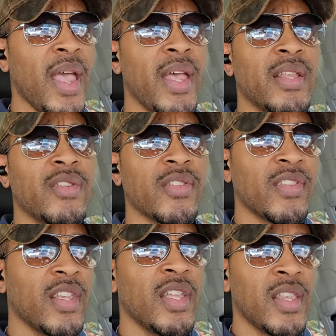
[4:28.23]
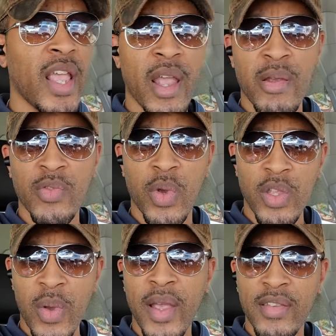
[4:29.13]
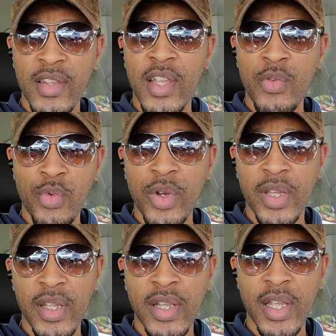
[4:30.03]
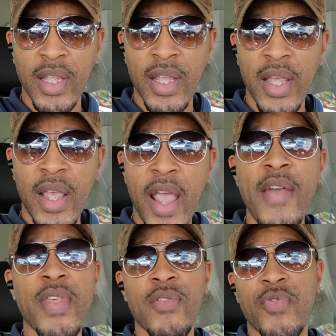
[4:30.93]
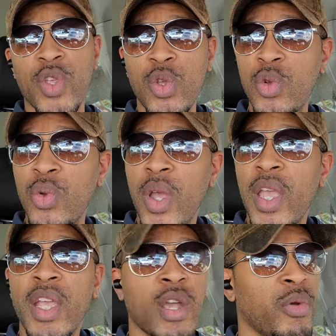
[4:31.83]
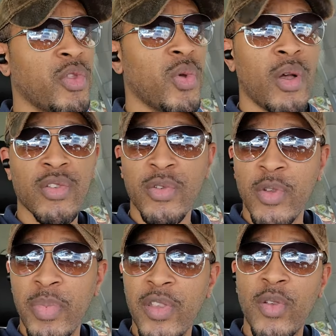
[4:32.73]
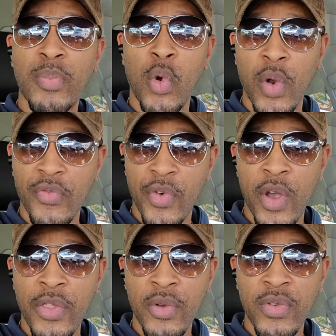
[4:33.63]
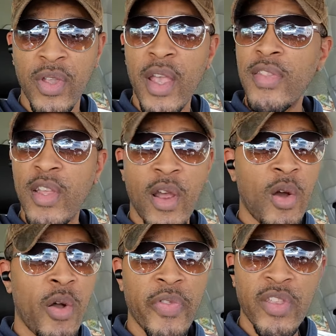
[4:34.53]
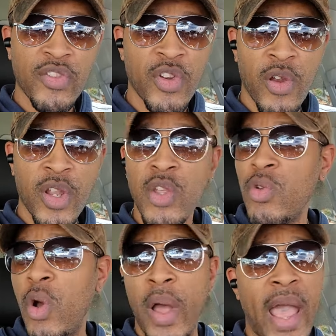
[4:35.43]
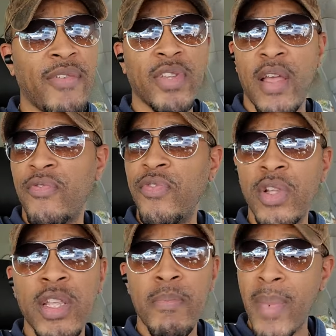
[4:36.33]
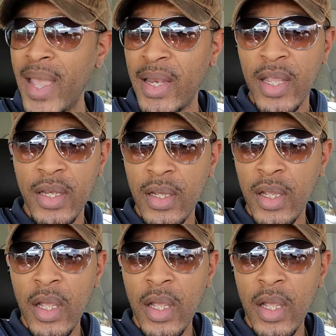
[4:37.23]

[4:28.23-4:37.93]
and to see in the areas where you actually need root healing. And then for you, encourage you also to be support for others that are on this journey. You don't have to have fully made it